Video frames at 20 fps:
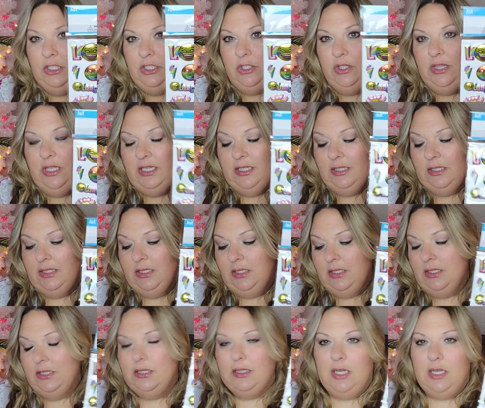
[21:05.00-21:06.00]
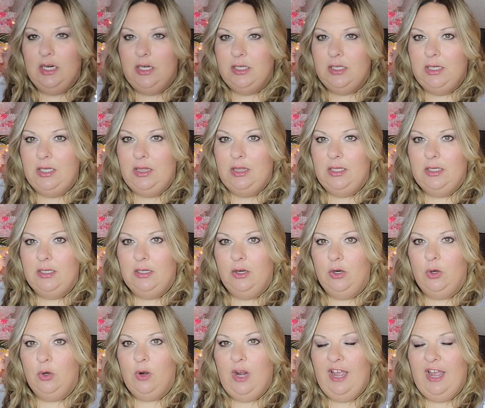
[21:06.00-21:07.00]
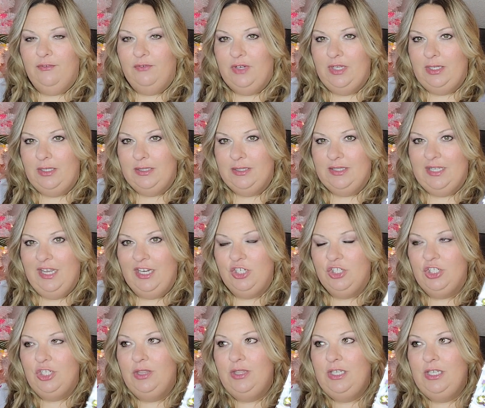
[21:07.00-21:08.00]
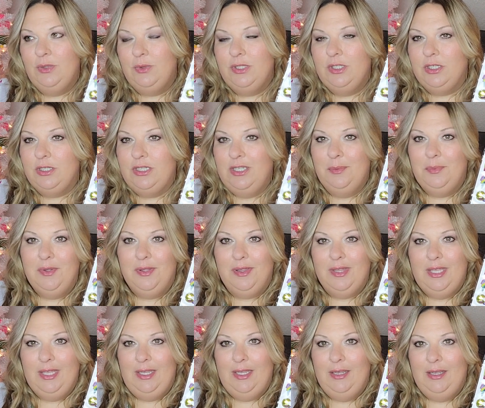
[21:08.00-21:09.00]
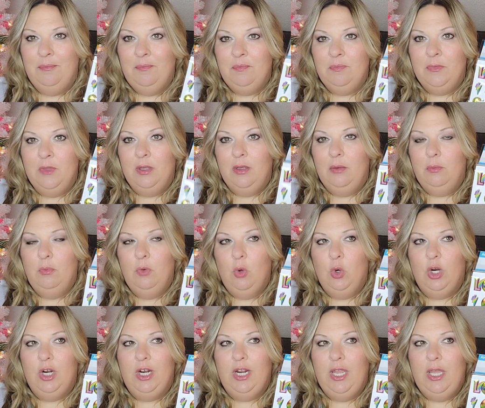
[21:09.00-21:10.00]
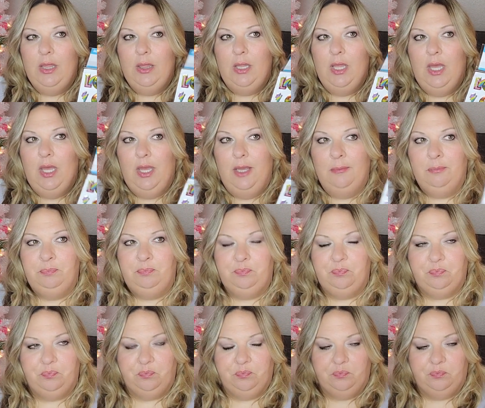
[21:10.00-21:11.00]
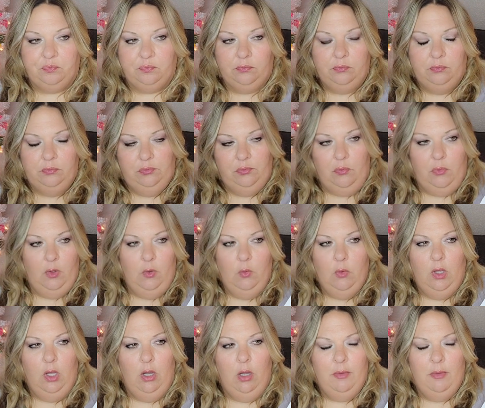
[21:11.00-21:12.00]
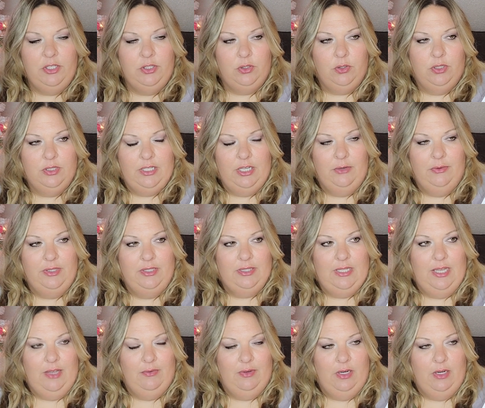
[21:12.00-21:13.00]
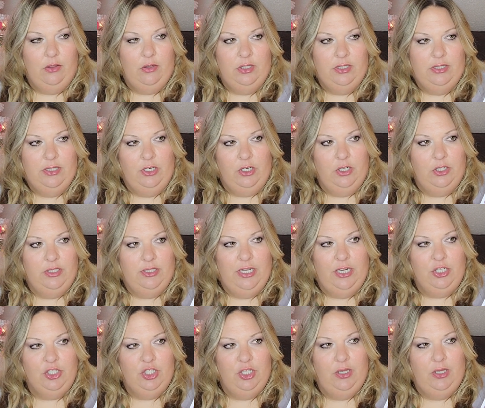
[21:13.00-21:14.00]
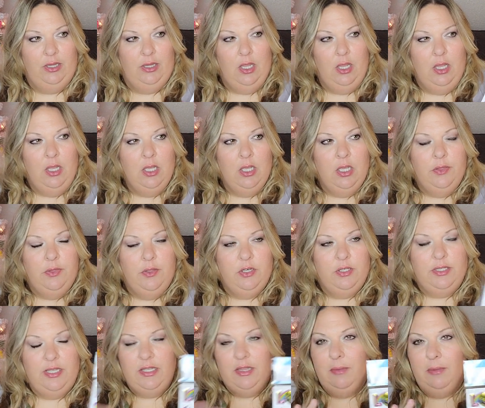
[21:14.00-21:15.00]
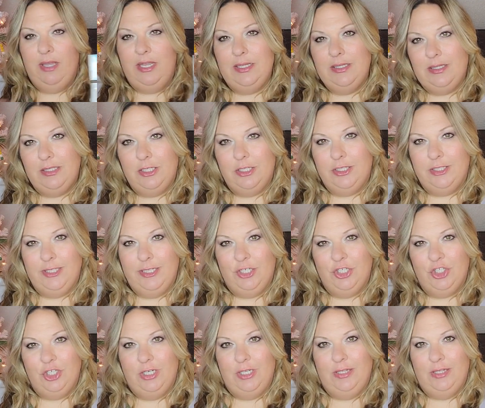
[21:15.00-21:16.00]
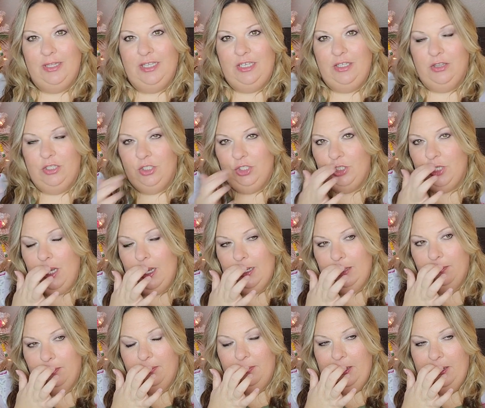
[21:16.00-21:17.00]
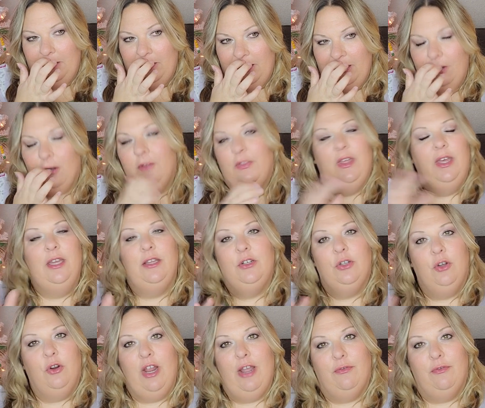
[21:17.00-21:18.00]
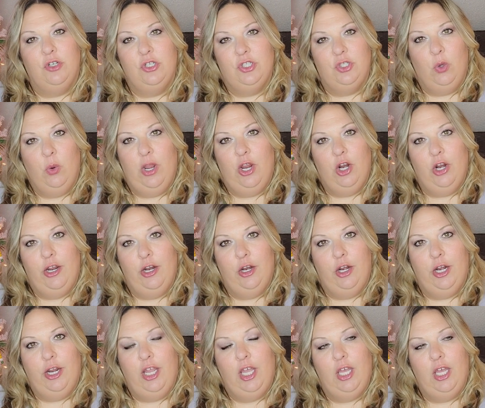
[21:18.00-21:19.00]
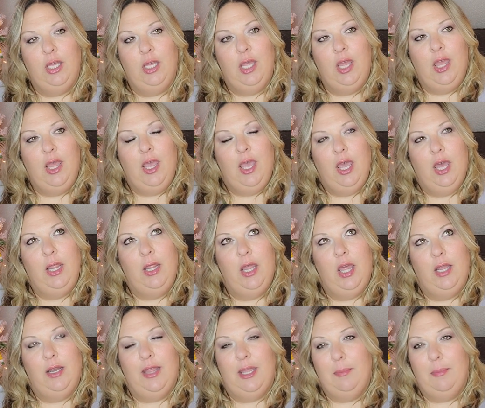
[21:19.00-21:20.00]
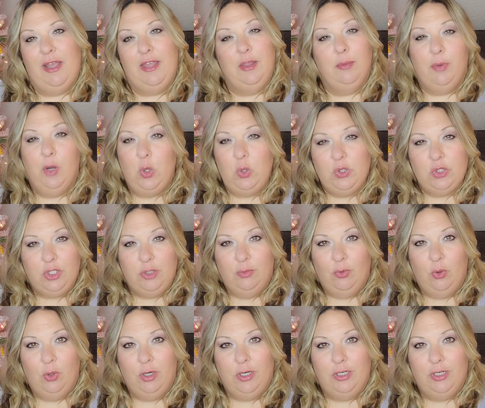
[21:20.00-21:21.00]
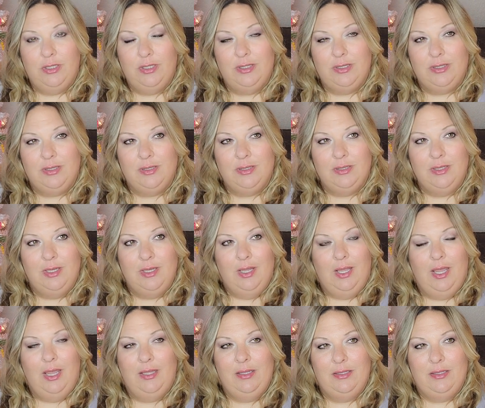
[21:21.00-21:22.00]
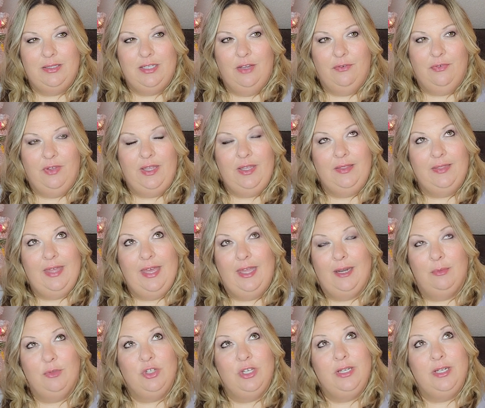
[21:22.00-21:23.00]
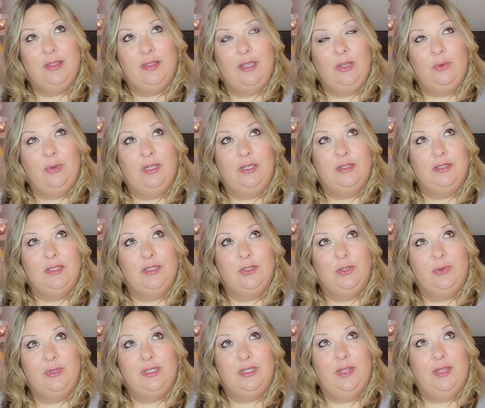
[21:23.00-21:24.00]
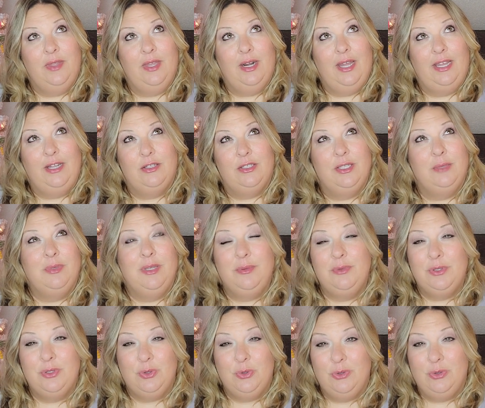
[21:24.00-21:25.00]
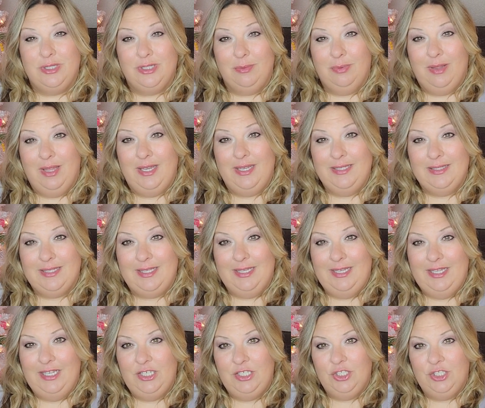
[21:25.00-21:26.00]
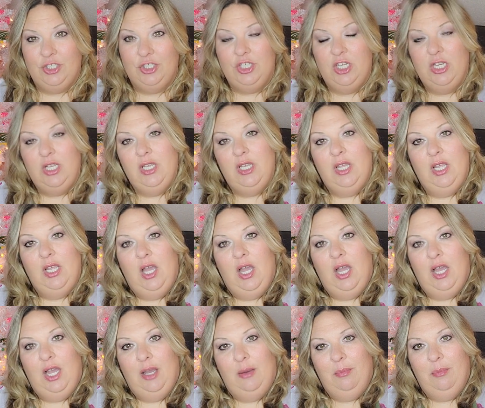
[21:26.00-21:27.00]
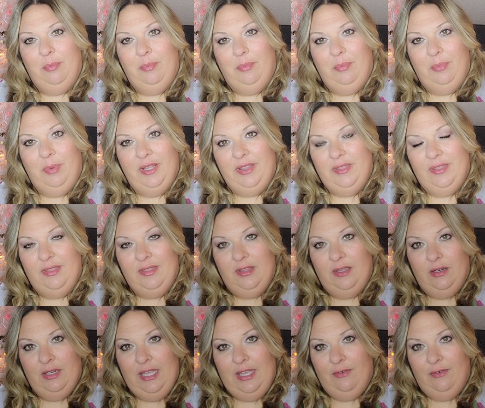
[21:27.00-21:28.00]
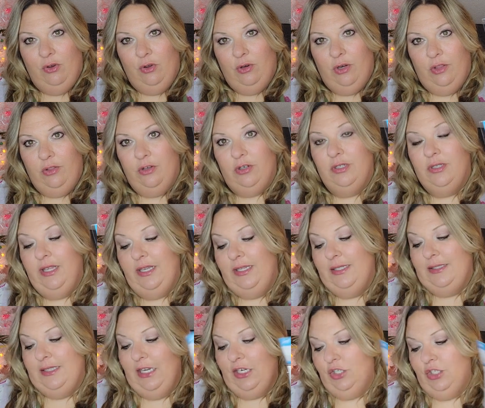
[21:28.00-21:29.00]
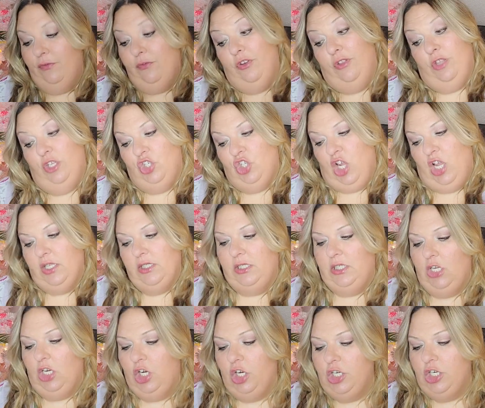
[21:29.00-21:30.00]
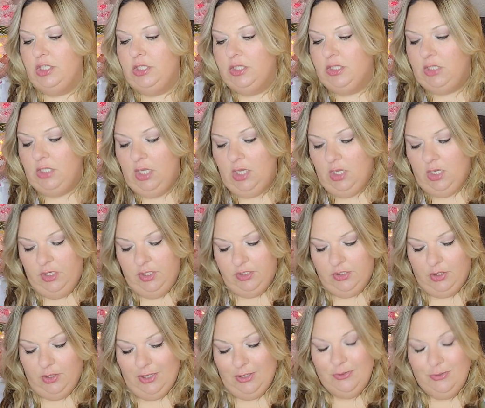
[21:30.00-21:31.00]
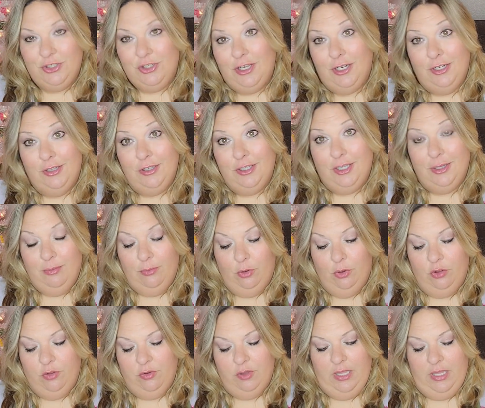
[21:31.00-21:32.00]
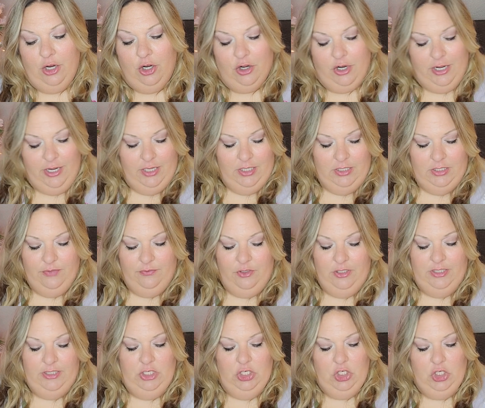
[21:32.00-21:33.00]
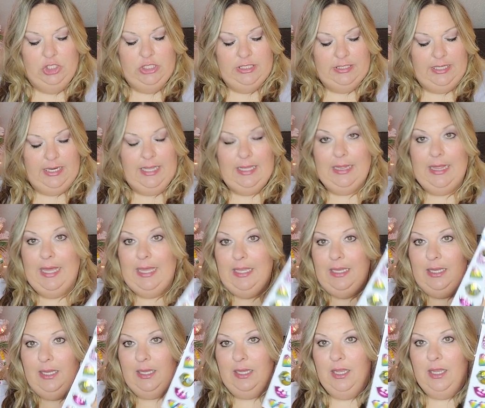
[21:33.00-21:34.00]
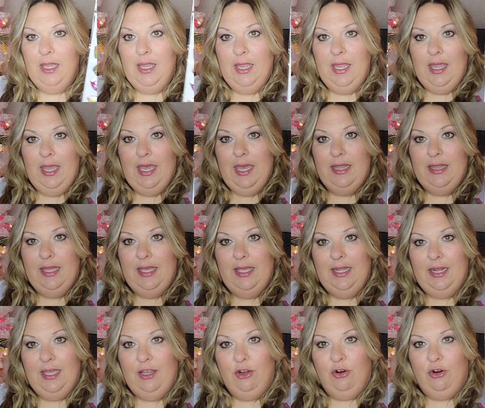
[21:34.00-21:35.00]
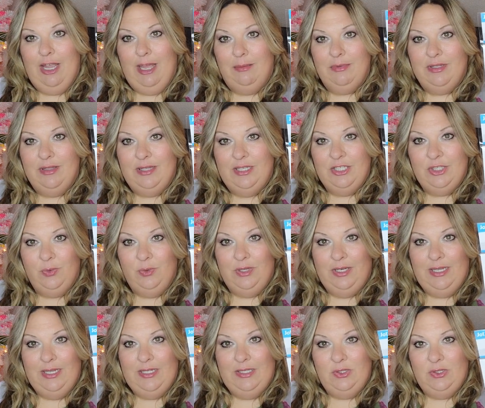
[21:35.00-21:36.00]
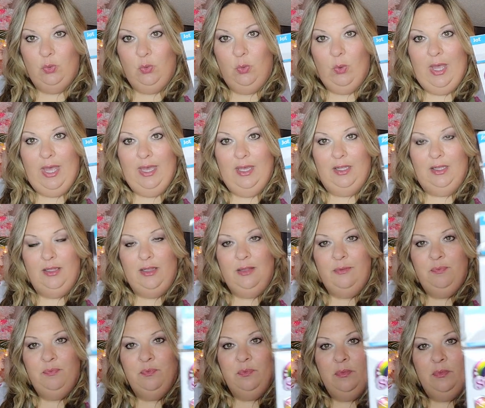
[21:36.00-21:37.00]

So these stickers aren't in the crafting section. These ones are typically more in the, well, all my stores, I always have another sticker section. There's like the main sticker section in like the jot area or the Crafter's Square area. And then like by the poster boards and stuff like that. I'm trying to think what else is always on that aisle. Sometimes school supplies-ish, um, but they have a whole nother like section for the jot stickers. So I always try to look in both areas for stickers that I like. And then I grabbed this one as well.